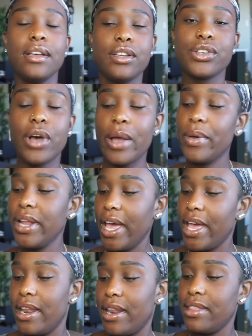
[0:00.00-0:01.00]
so I went
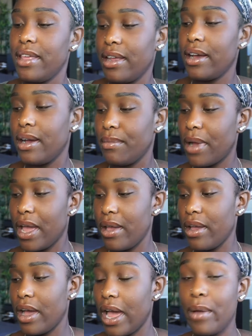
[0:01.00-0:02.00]
ahead and then
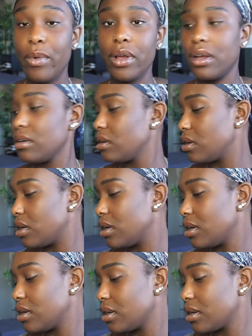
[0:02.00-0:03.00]
oh,
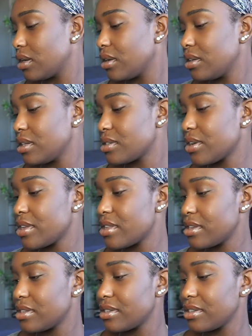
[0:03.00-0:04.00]
goodness
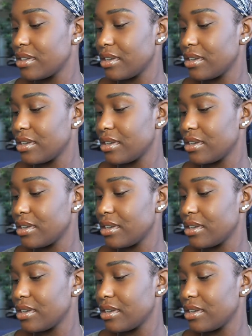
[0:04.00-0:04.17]
gracious.